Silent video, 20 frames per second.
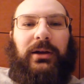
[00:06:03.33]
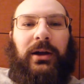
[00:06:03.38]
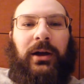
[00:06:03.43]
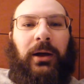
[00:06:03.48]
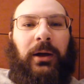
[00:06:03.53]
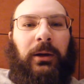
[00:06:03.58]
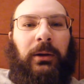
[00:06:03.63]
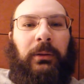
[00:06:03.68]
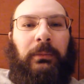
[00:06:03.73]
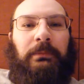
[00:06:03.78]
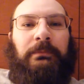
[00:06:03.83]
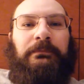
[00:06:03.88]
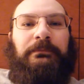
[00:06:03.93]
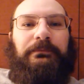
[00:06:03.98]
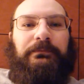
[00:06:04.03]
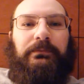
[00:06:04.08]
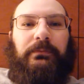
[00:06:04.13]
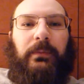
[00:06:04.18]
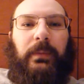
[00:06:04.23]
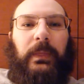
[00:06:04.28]
um,
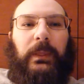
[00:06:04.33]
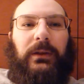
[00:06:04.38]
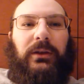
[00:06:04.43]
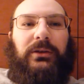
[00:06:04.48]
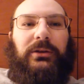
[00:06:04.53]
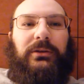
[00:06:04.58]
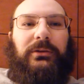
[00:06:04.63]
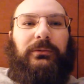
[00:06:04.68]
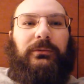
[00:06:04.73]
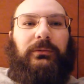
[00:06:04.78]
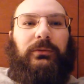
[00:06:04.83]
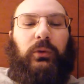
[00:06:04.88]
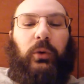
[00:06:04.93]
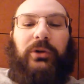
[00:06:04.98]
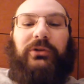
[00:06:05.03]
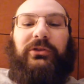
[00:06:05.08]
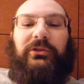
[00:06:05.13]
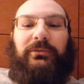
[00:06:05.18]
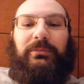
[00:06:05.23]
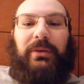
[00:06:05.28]

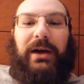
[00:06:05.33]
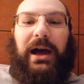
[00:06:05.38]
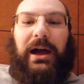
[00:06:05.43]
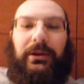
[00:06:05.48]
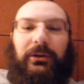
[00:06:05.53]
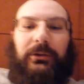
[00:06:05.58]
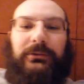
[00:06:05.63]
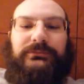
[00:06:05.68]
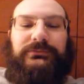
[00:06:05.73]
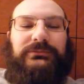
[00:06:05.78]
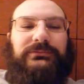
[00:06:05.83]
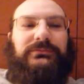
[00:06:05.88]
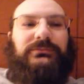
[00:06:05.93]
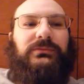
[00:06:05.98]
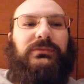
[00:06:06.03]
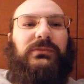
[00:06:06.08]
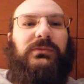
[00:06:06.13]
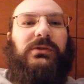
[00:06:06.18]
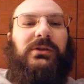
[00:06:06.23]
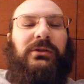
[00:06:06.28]
Lords of Battle.
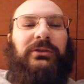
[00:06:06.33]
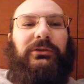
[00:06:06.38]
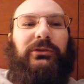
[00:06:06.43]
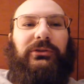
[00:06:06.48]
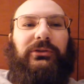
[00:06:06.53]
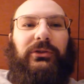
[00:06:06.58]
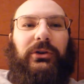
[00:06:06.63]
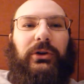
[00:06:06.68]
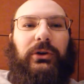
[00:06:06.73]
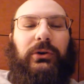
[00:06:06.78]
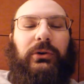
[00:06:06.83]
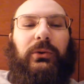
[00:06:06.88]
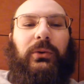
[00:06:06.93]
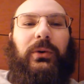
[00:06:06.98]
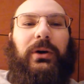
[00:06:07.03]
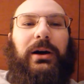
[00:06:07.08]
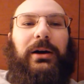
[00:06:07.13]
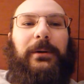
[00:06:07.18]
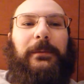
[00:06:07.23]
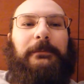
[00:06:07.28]

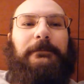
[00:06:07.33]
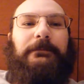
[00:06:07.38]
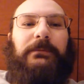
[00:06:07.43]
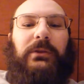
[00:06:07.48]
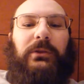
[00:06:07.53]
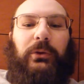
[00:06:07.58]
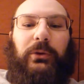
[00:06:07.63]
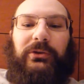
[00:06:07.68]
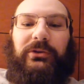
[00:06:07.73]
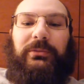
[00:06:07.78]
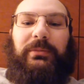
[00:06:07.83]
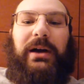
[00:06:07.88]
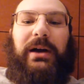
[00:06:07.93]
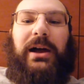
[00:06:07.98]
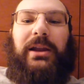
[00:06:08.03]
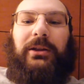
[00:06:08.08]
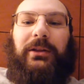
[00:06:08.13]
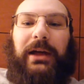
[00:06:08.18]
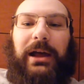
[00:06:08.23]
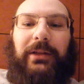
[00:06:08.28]
So Lords of
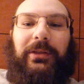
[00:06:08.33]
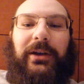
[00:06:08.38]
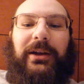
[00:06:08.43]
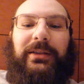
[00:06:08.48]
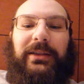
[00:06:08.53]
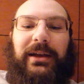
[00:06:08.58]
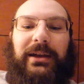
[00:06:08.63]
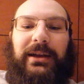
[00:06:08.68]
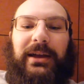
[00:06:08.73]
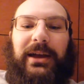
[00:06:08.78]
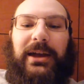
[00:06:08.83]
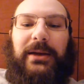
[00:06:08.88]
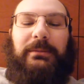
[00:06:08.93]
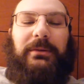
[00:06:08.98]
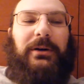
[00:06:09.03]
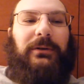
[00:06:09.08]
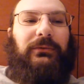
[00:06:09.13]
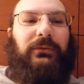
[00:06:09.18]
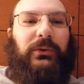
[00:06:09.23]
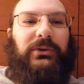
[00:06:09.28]
Battle, I like that game.
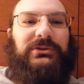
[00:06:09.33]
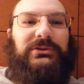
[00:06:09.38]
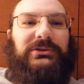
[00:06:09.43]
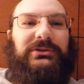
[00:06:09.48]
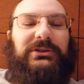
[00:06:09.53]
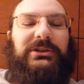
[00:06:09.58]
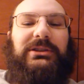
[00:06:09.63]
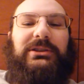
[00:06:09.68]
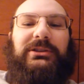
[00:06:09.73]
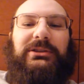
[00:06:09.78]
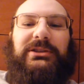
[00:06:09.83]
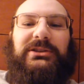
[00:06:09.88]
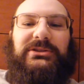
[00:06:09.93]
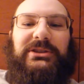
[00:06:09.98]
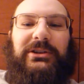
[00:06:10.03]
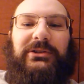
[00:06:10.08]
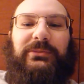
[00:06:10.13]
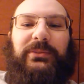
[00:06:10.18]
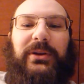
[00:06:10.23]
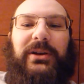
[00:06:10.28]
Unfortunately, the list
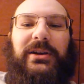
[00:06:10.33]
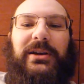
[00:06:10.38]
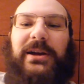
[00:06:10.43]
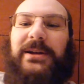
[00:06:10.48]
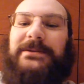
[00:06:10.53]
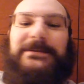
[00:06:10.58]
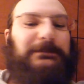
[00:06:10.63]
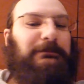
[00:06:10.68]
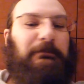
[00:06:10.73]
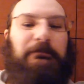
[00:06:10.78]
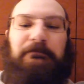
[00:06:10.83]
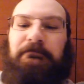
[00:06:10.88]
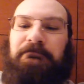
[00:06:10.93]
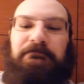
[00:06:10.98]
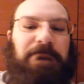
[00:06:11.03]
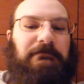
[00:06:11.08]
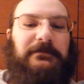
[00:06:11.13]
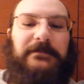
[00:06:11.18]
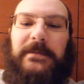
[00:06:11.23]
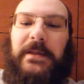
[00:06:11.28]
I was playing against,
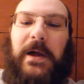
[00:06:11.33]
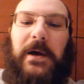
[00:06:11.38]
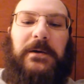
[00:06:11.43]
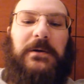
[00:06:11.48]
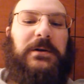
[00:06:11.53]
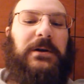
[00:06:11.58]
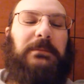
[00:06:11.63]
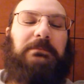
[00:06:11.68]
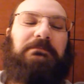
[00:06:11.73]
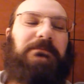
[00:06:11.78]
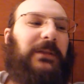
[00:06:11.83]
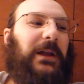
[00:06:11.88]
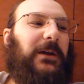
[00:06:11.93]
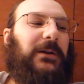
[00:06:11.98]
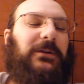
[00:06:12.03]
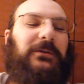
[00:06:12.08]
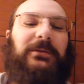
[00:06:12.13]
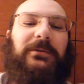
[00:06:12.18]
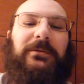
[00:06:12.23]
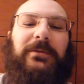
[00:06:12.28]
not good. Not
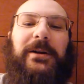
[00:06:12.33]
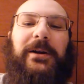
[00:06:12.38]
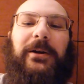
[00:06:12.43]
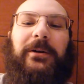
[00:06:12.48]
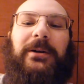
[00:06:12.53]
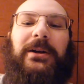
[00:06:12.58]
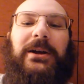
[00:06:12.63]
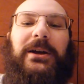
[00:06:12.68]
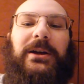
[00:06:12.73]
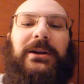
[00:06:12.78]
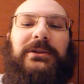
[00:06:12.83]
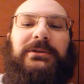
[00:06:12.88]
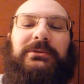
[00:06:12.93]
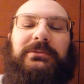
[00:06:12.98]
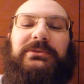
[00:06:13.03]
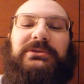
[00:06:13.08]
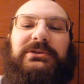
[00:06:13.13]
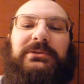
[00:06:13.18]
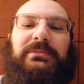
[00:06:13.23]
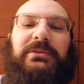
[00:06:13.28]
good scenario. So
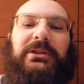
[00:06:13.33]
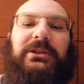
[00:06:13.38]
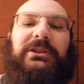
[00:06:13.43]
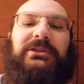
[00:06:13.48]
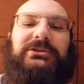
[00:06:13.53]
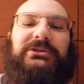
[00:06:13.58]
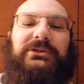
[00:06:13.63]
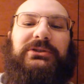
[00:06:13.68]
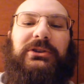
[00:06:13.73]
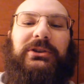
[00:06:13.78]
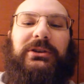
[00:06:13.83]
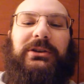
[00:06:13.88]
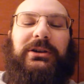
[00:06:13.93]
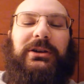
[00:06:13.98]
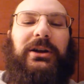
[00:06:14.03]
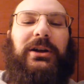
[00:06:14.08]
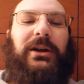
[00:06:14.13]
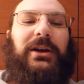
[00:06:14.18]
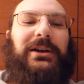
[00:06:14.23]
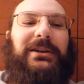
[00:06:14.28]
Mr. Billy
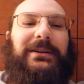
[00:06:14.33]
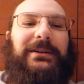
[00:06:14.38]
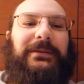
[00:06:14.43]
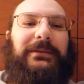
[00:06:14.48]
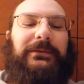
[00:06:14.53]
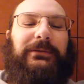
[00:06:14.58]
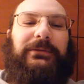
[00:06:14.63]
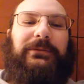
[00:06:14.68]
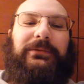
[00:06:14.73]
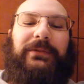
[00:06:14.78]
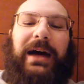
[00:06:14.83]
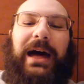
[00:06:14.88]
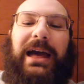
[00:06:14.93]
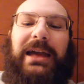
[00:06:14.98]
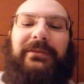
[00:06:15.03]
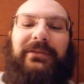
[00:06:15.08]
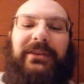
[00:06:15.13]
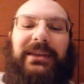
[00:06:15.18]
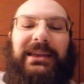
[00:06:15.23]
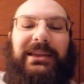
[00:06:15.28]
took
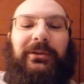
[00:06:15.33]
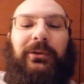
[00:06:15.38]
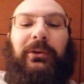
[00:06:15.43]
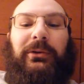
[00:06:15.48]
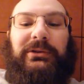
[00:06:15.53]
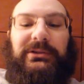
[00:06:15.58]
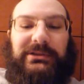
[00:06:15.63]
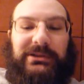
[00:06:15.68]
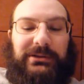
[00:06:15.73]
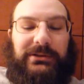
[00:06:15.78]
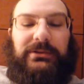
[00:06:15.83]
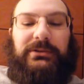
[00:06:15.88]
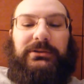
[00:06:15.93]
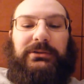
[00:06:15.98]
five Eagles,